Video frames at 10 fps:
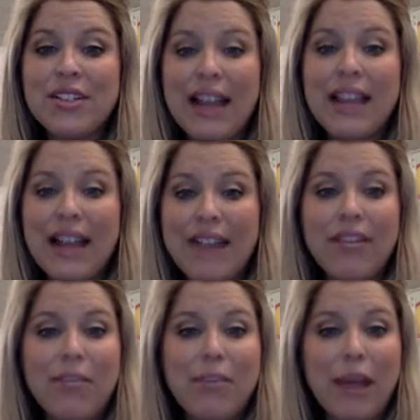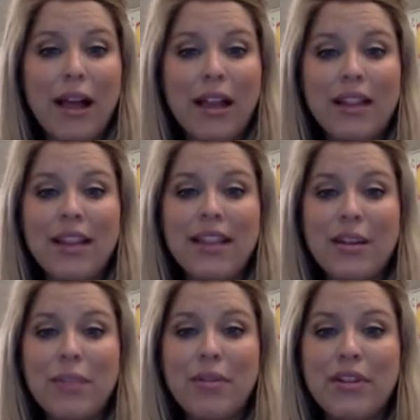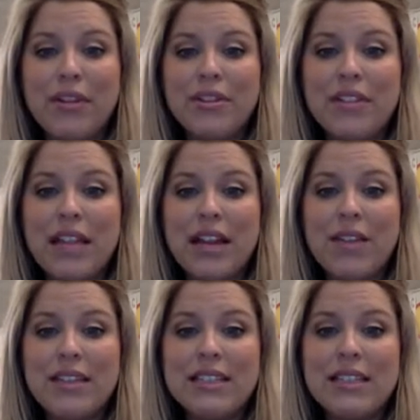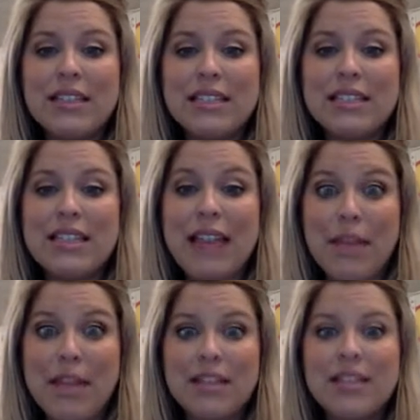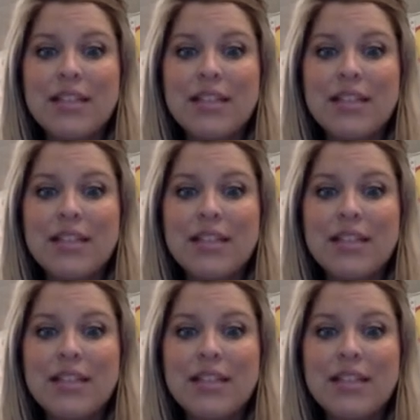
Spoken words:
that have the pollen that are produced there on these stamens.